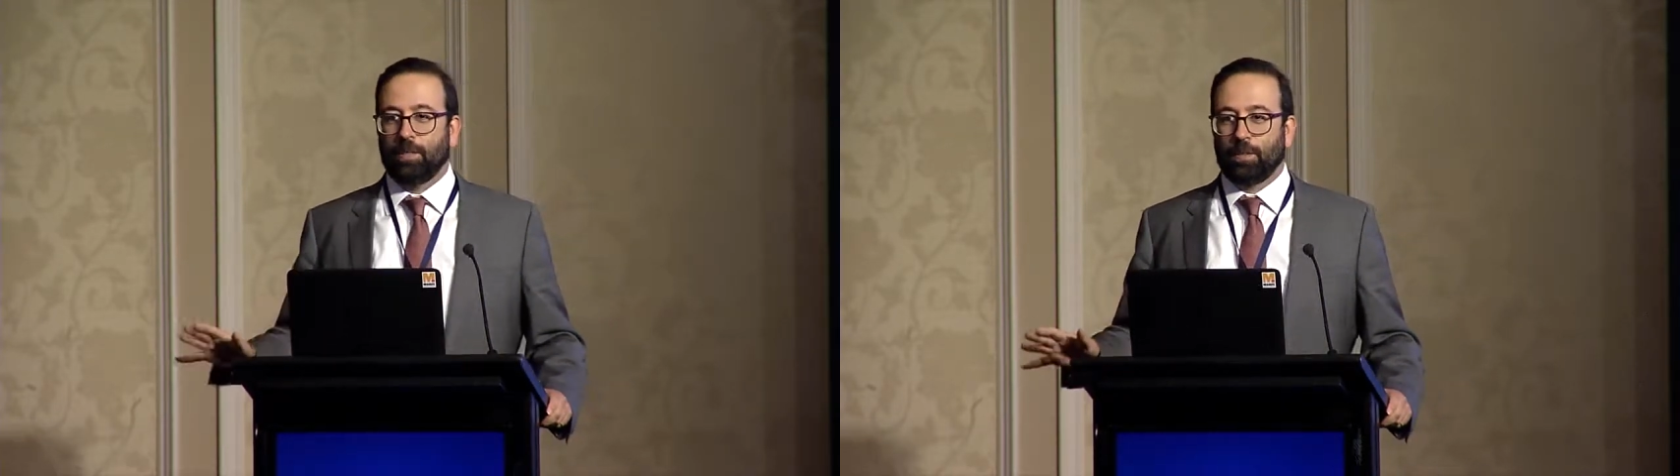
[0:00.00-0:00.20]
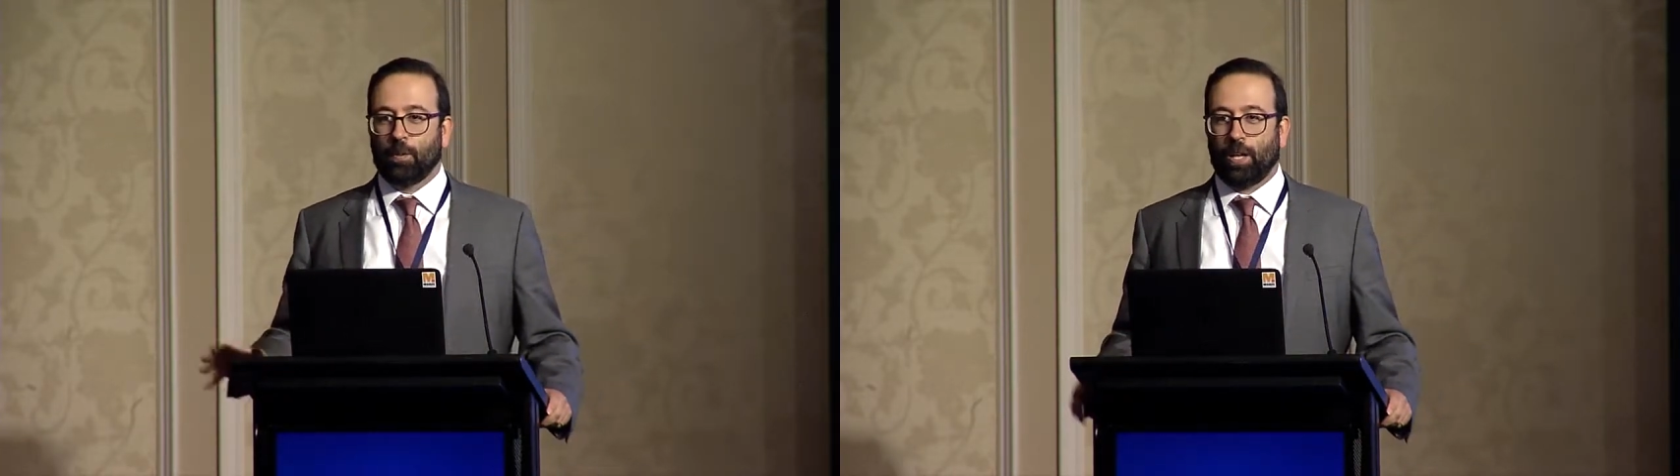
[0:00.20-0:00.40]

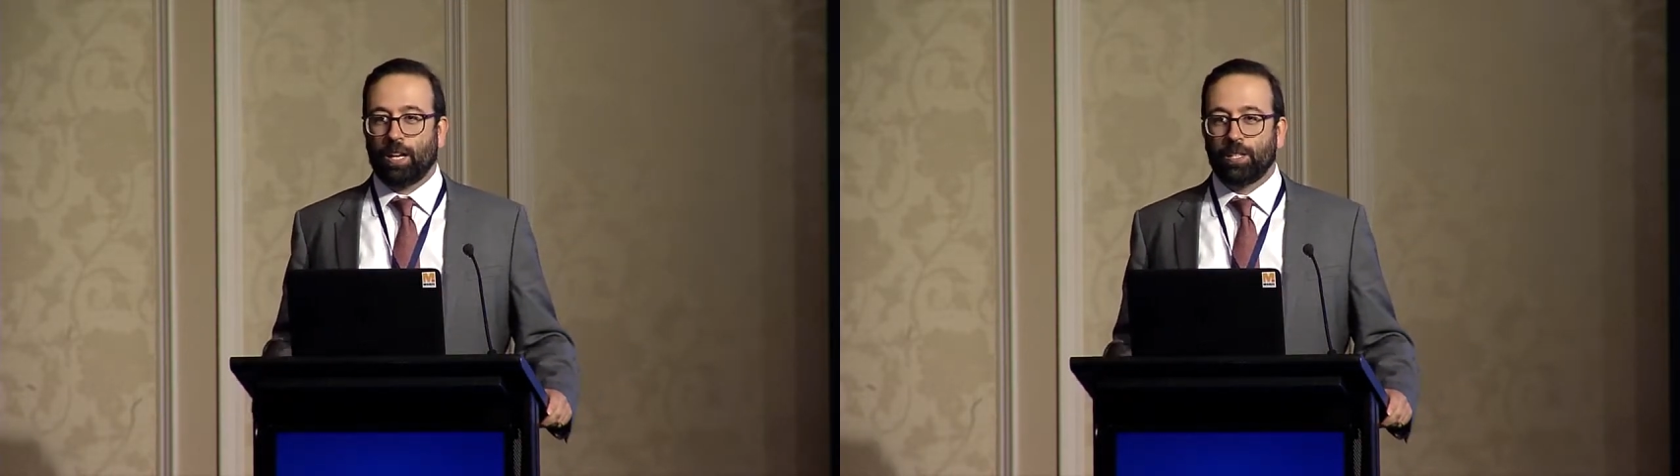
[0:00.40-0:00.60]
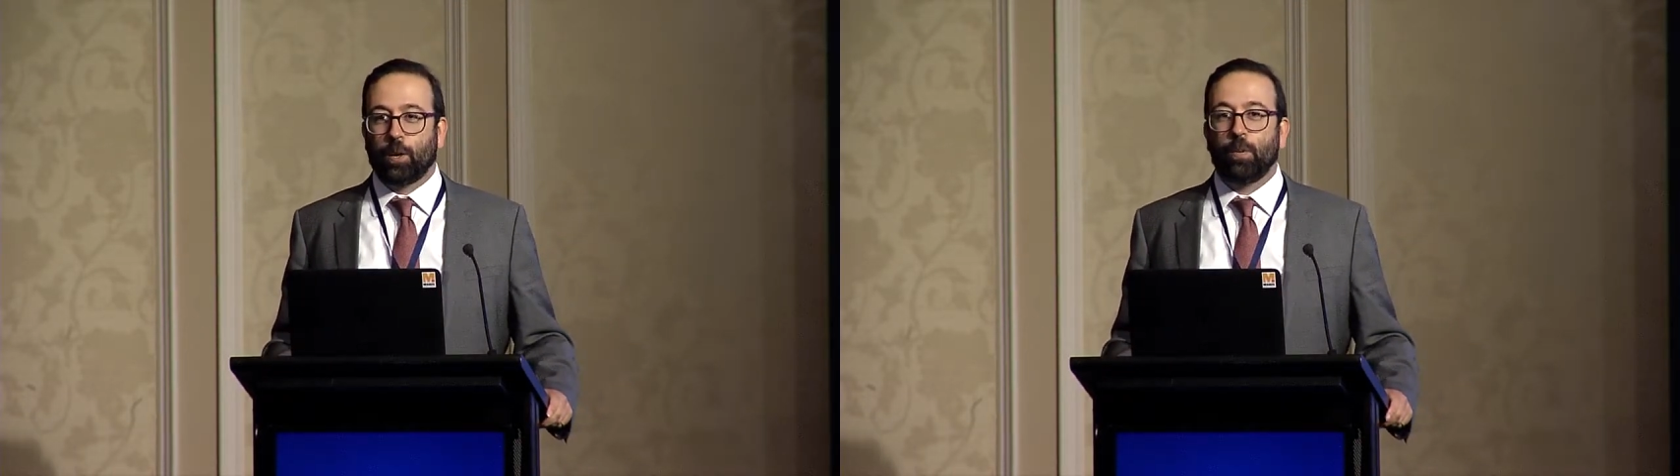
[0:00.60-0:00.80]
So that
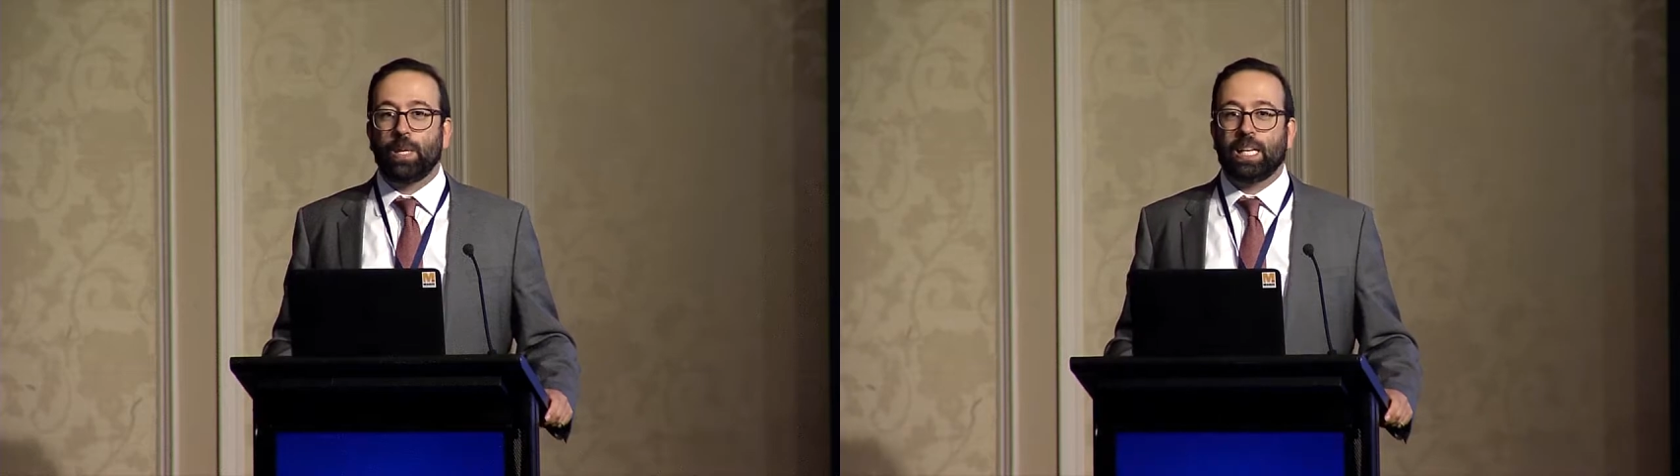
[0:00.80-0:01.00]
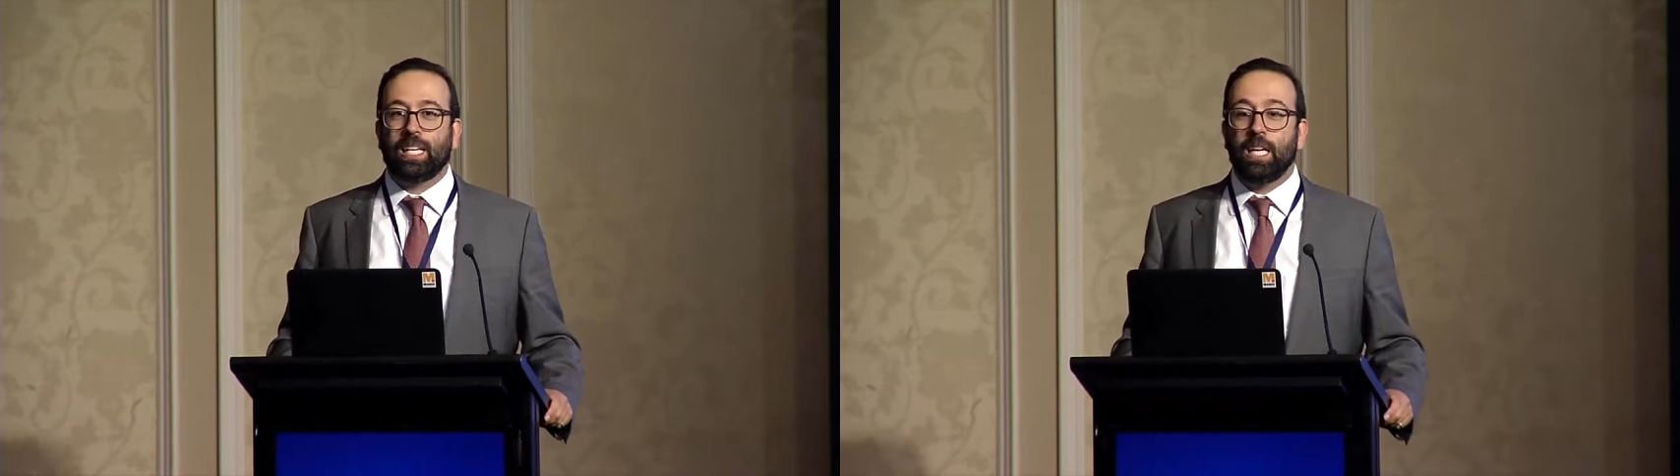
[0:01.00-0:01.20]
is going to be
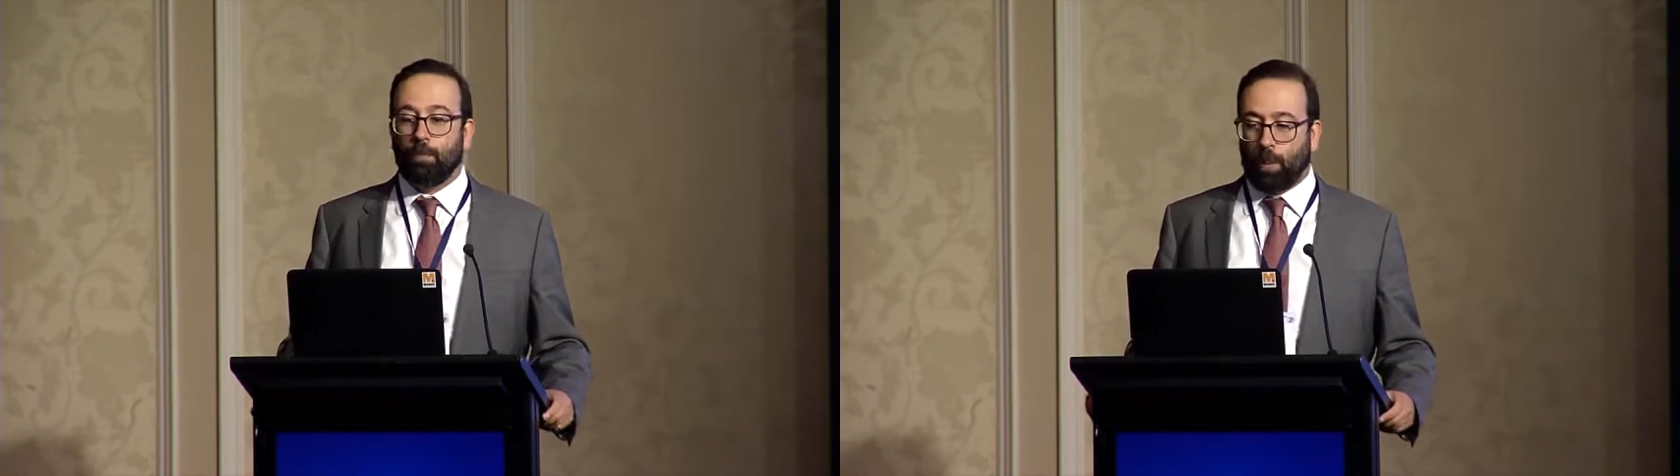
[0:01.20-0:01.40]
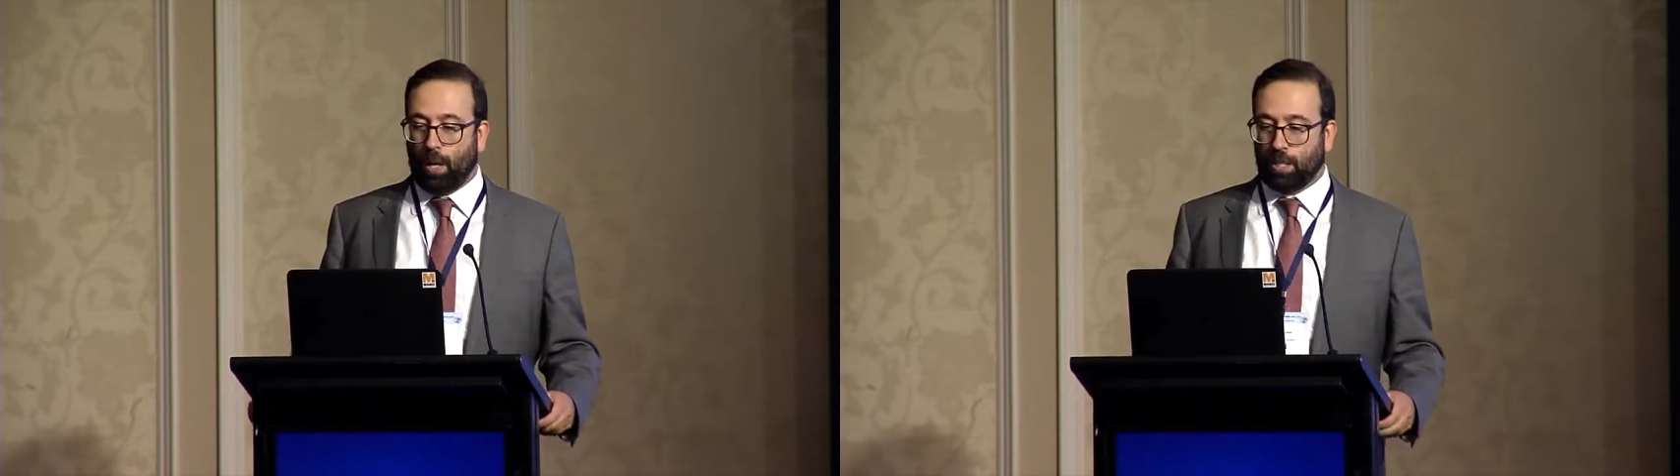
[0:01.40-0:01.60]
the key
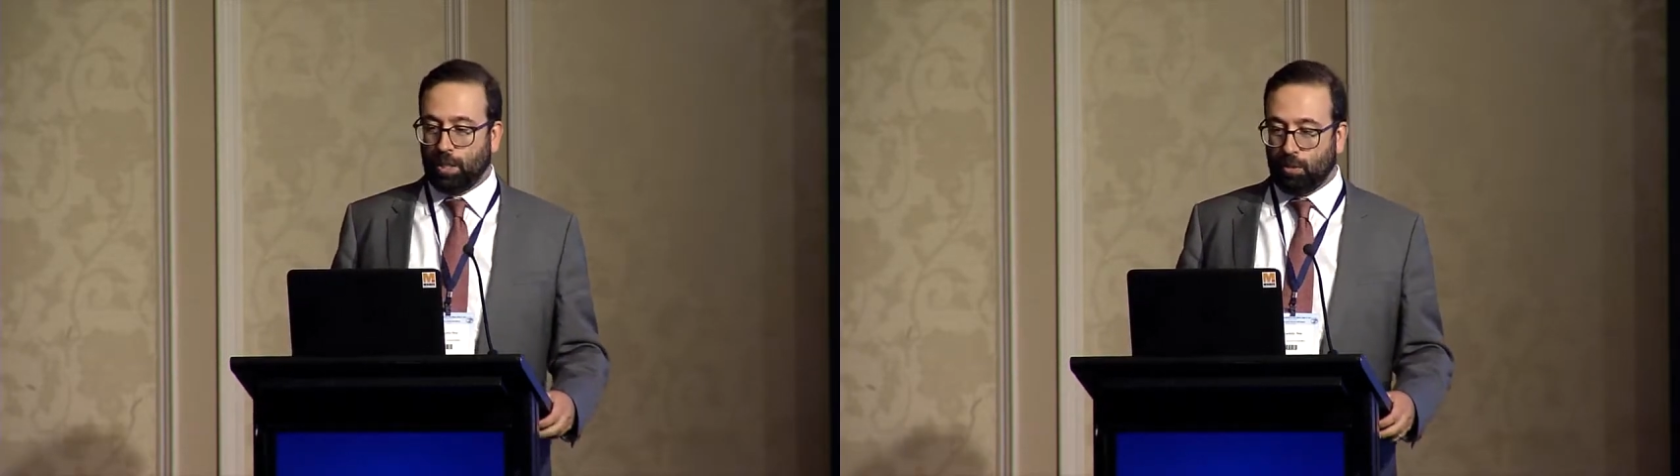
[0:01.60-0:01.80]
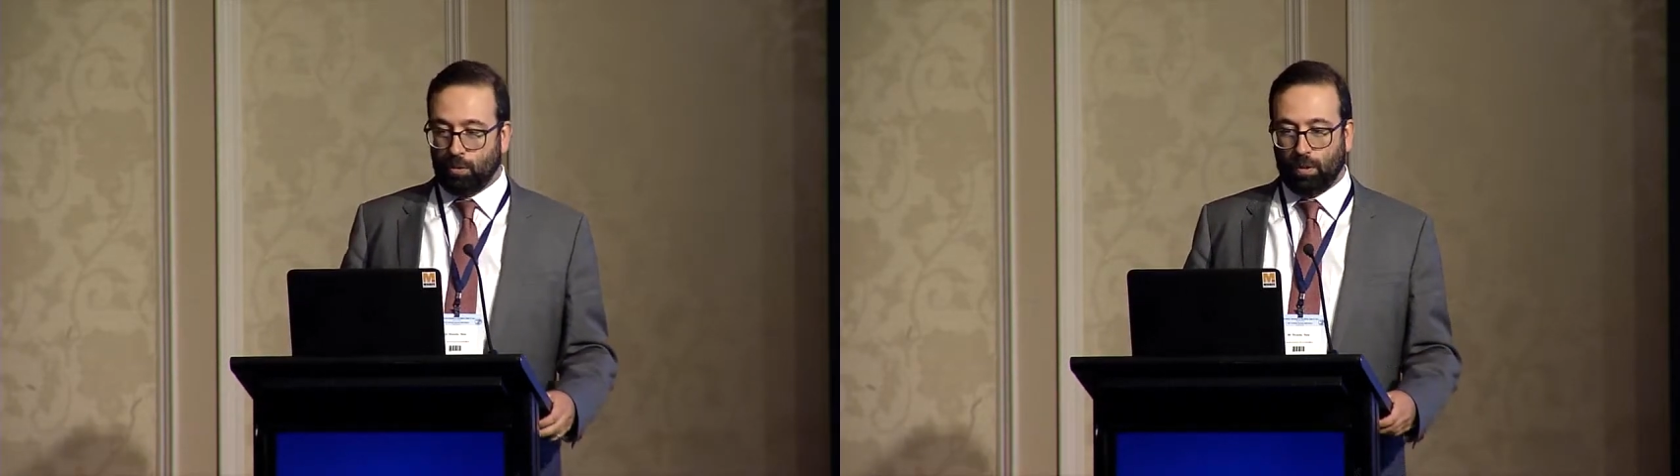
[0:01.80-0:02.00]
policy
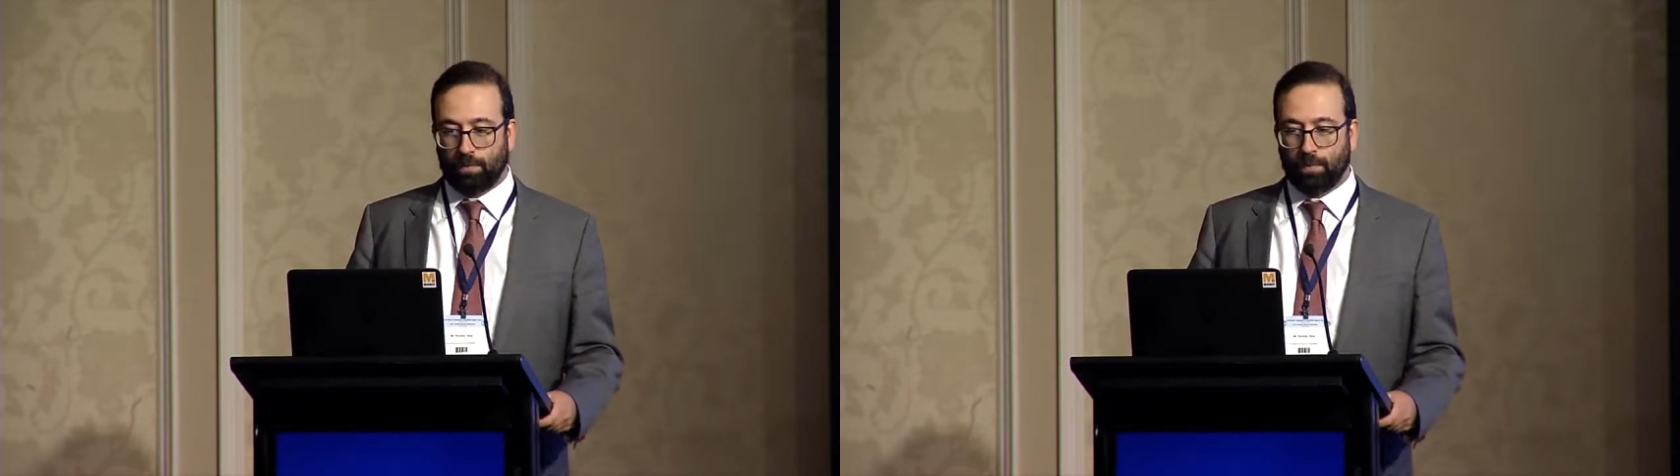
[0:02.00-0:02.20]
tool.